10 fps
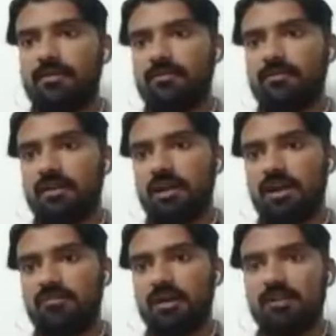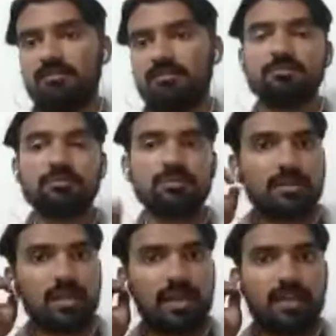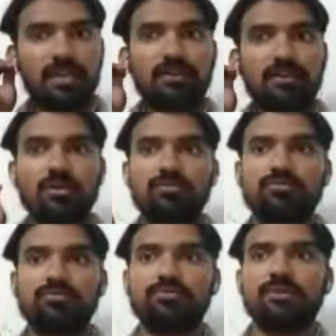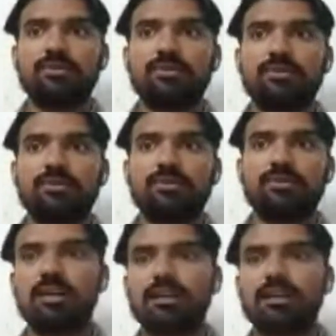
I always put a link of currently